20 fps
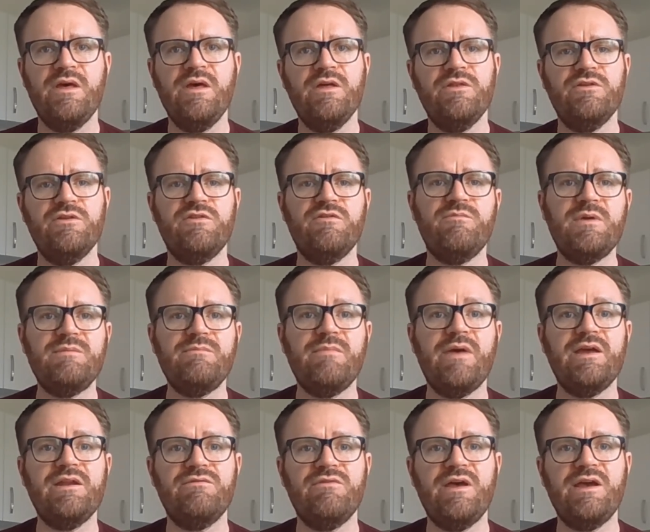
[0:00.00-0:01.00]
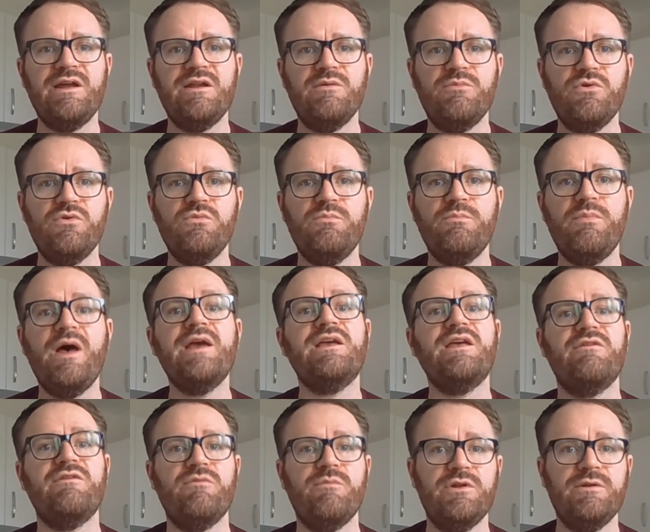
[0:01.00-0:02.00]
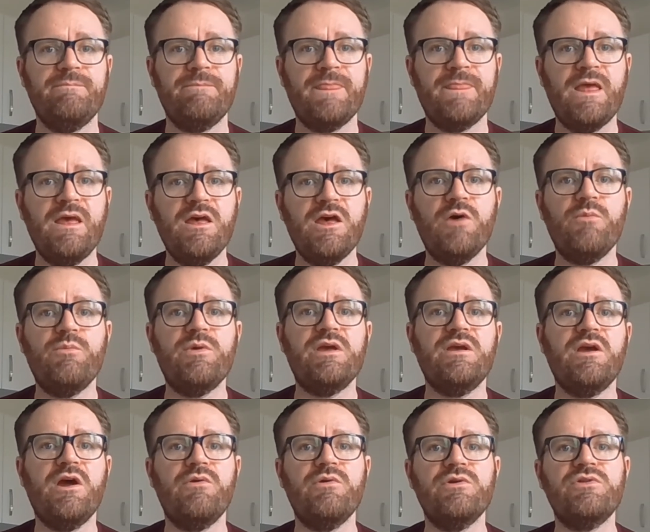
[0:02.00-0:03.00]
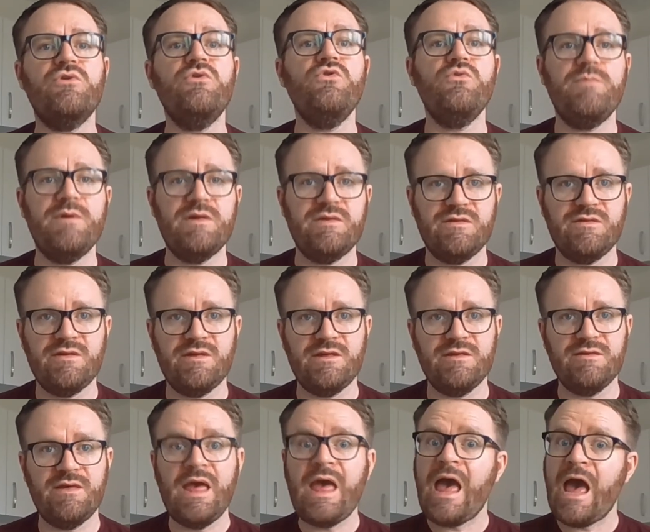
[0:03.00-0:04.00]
that have been made available by government and we encourage all businesses,